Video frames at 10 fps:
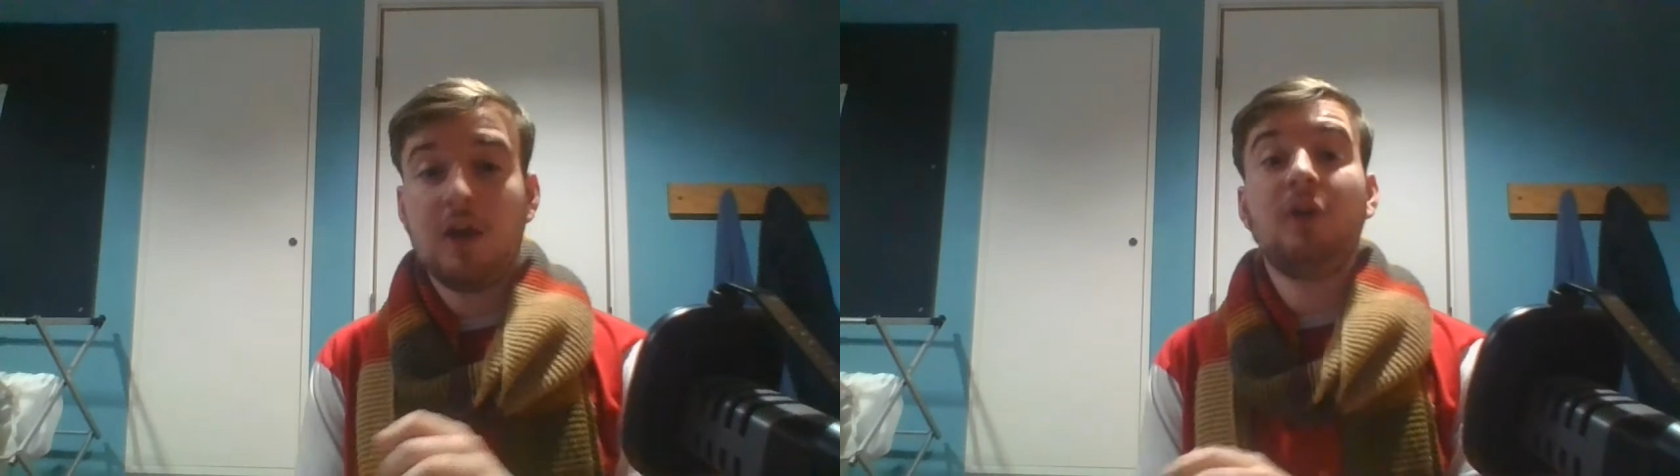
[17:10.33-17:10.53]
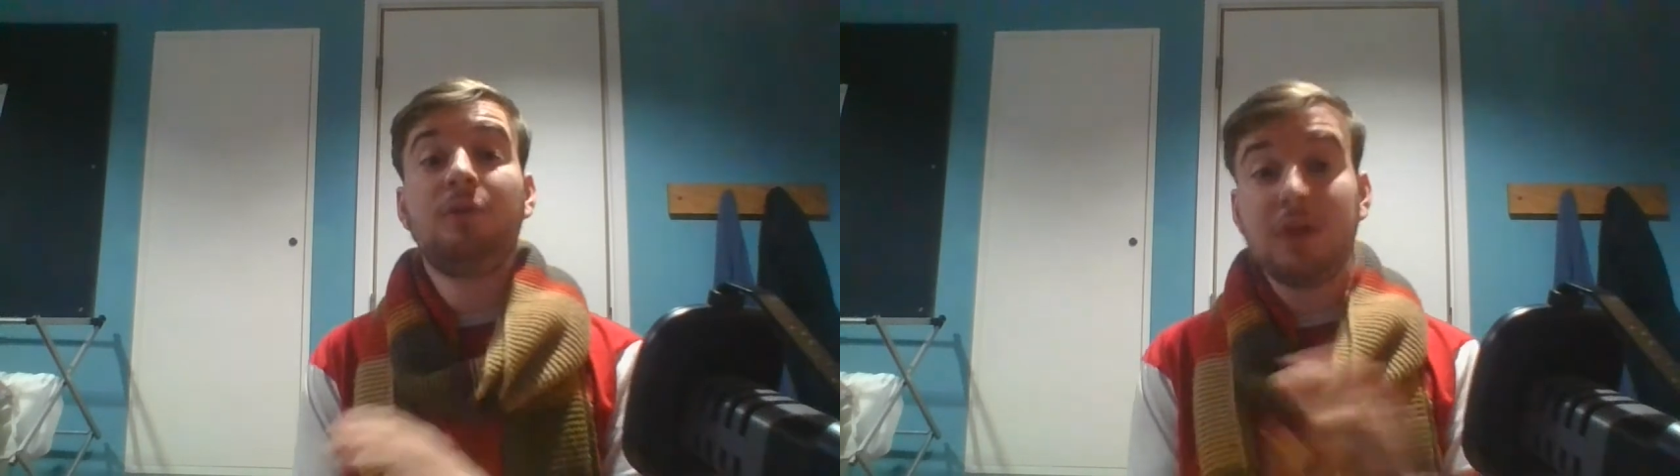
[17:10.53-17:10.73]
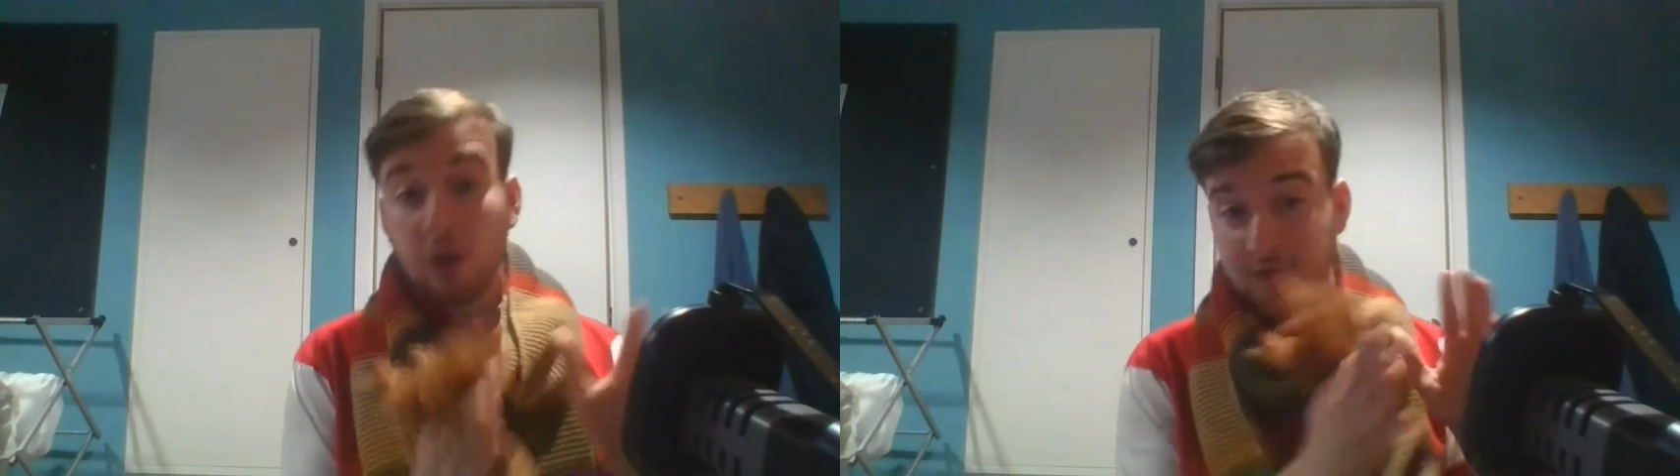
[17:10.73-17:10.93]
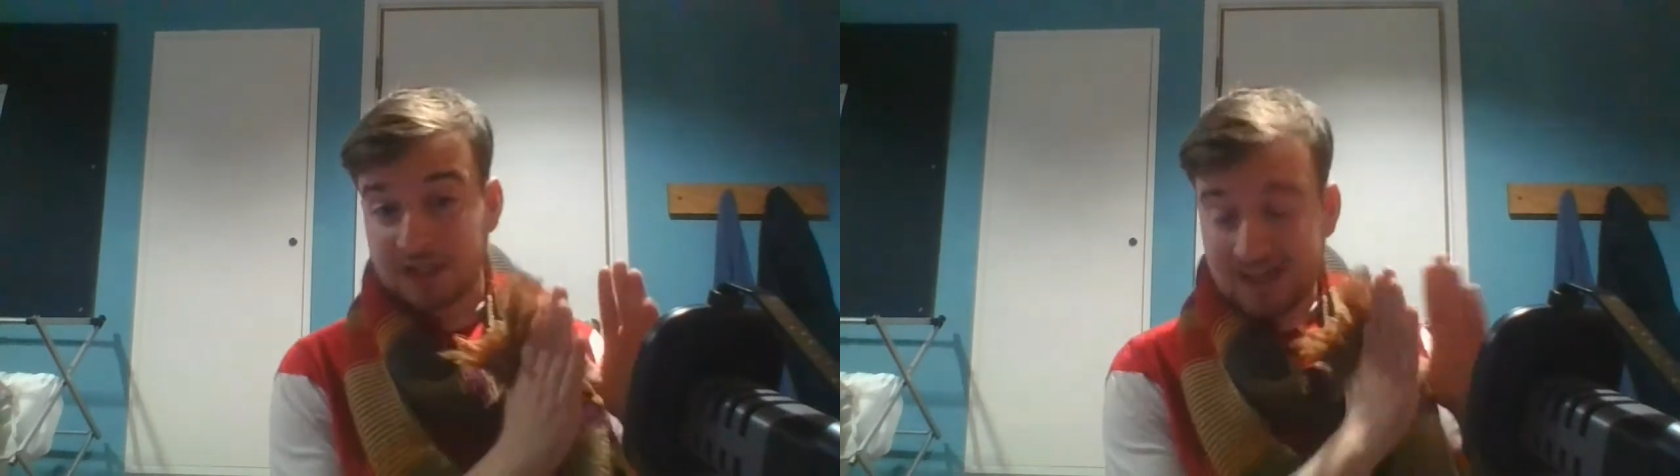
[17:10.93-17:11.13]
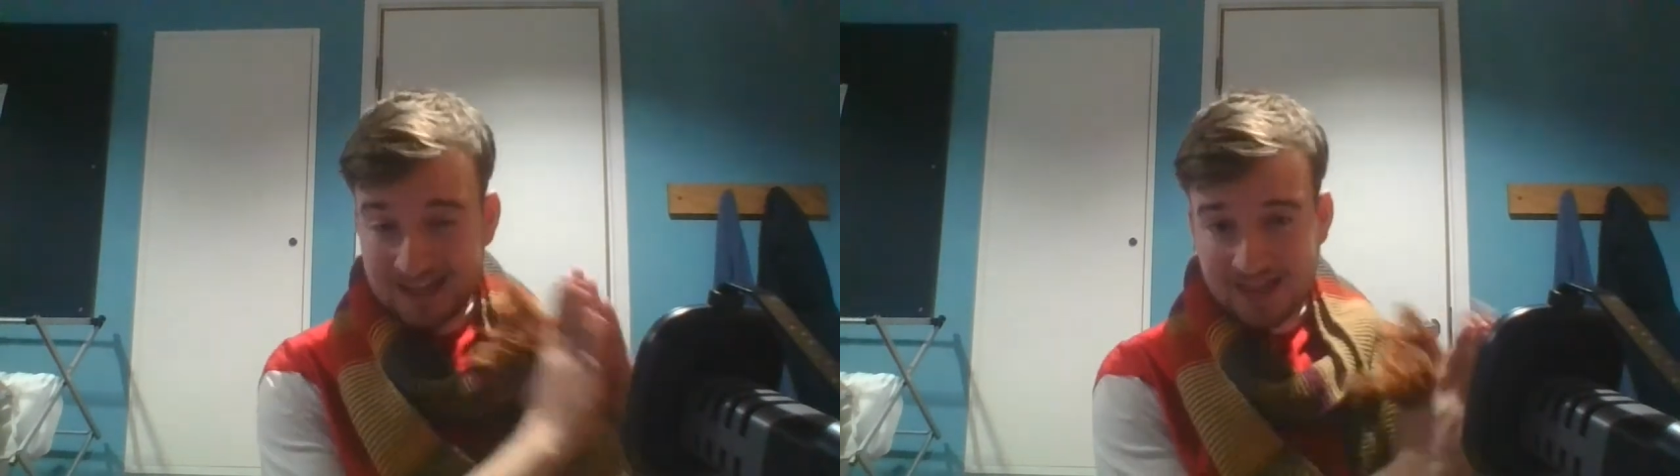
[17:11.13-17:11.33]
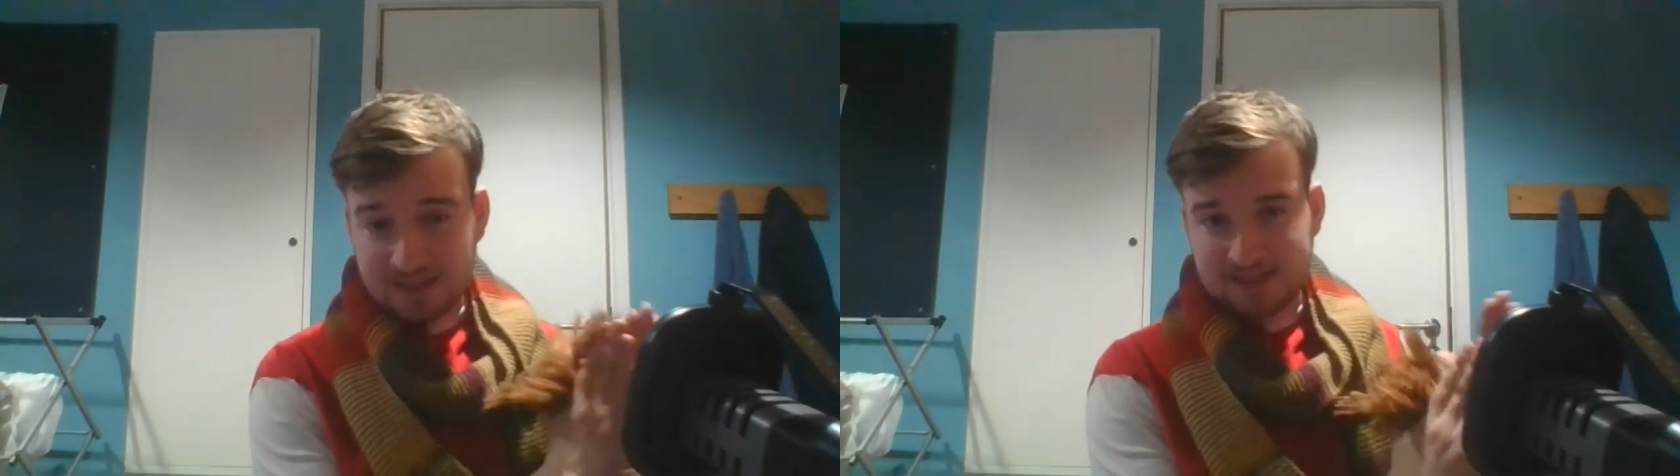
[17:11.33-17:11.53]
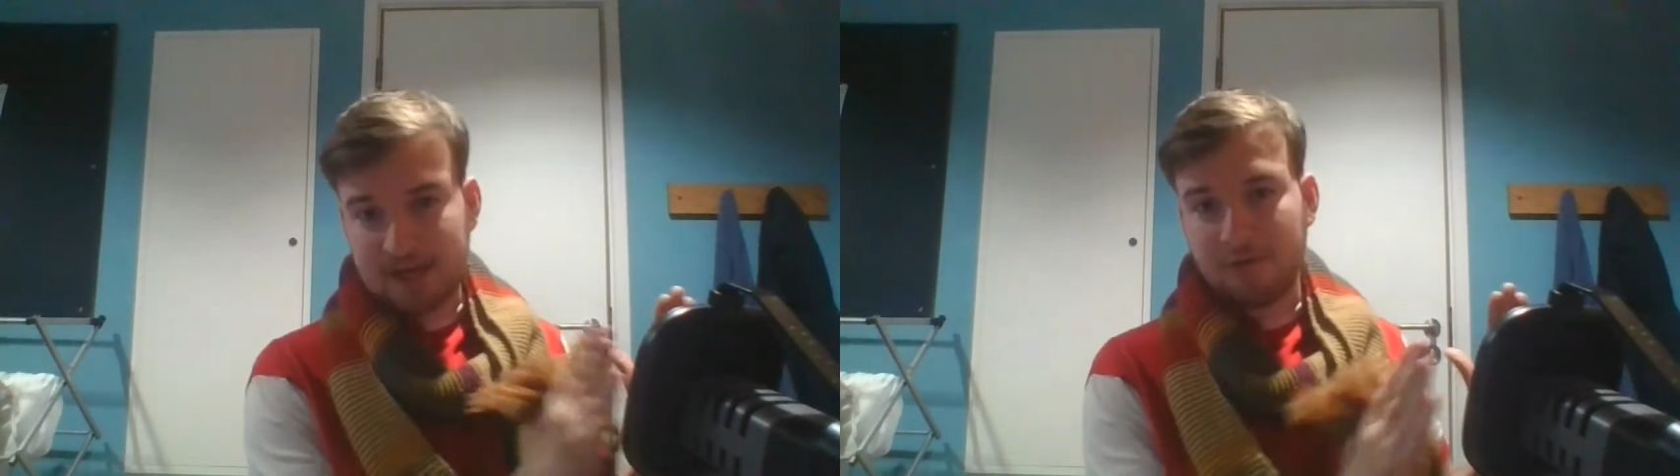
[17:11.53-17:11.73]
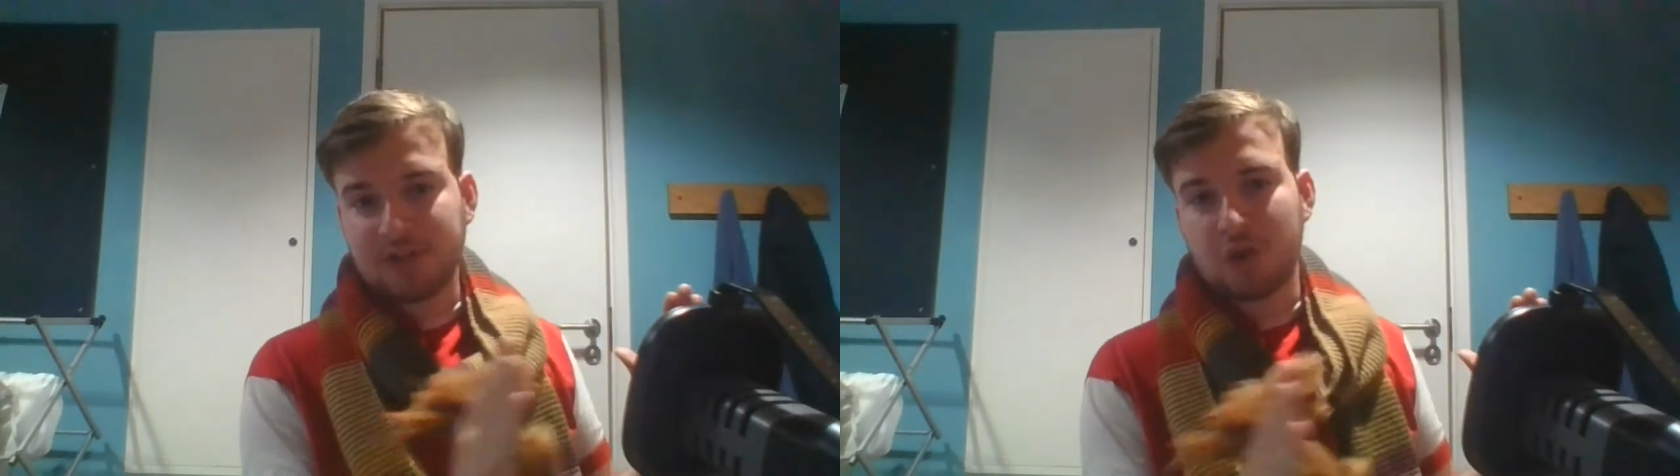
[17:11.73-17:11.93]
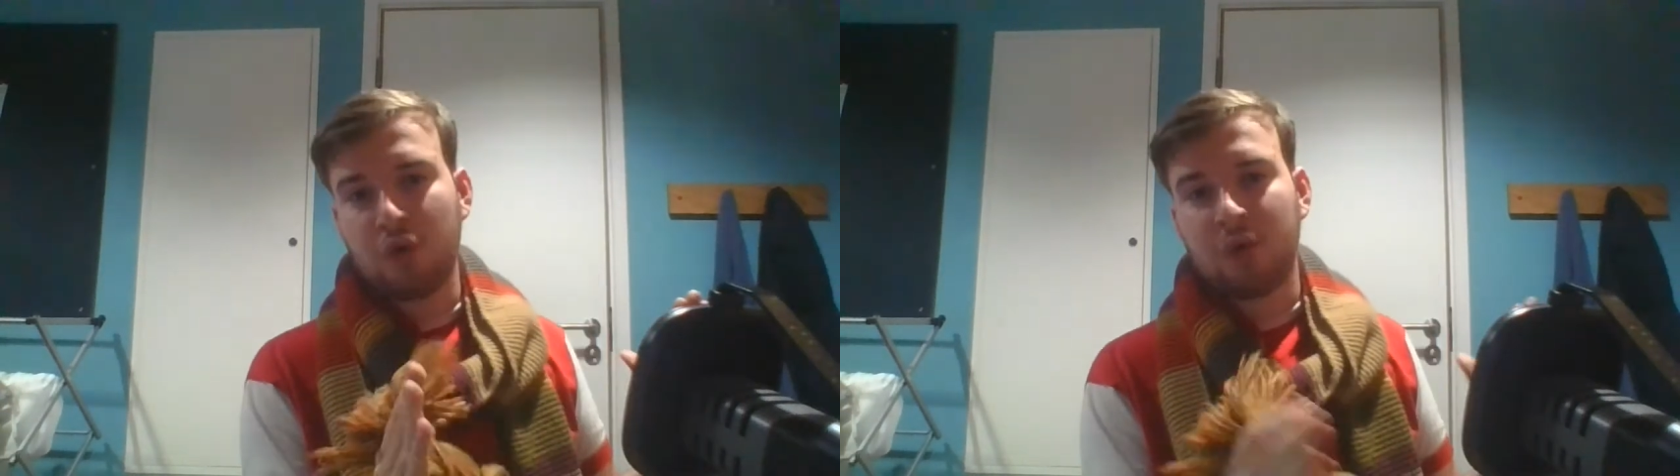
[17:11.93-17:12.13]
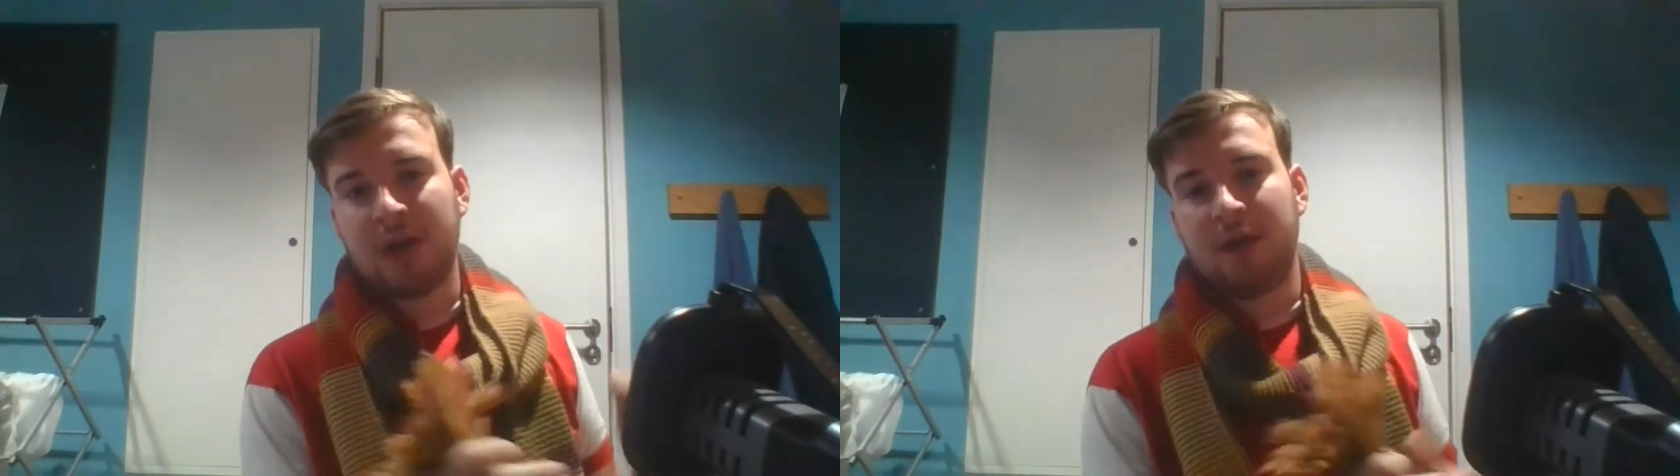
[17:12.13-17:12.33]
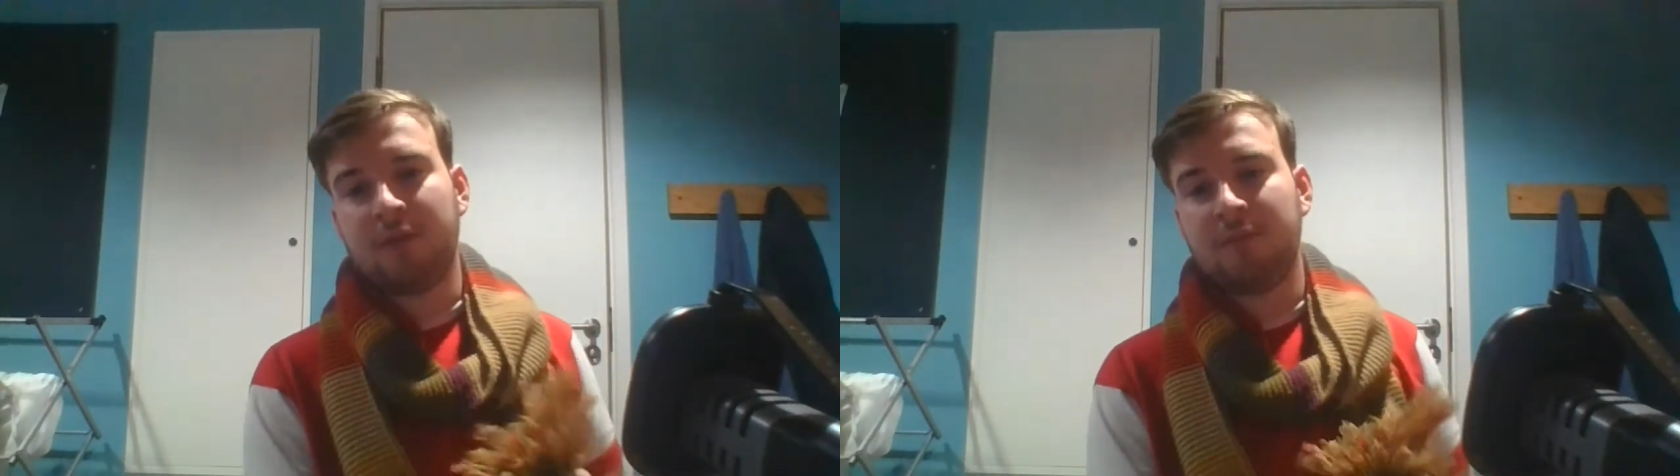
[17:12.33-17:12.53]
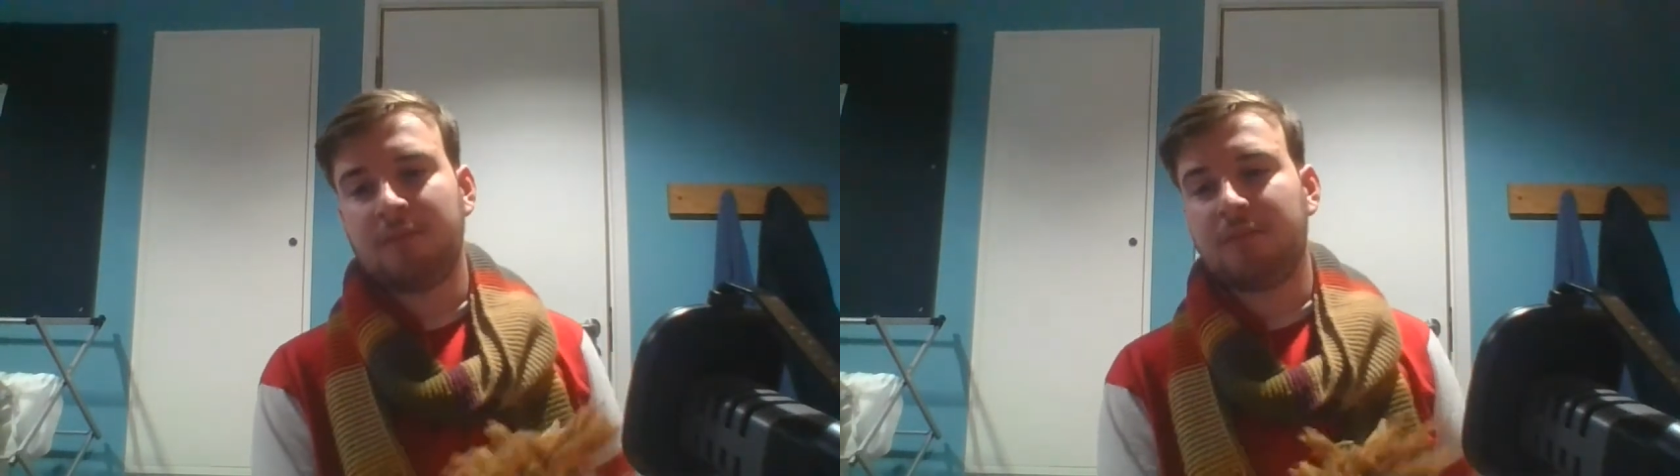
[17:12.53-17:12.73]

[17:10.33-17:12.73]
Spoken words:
Obviously, let the series cool down.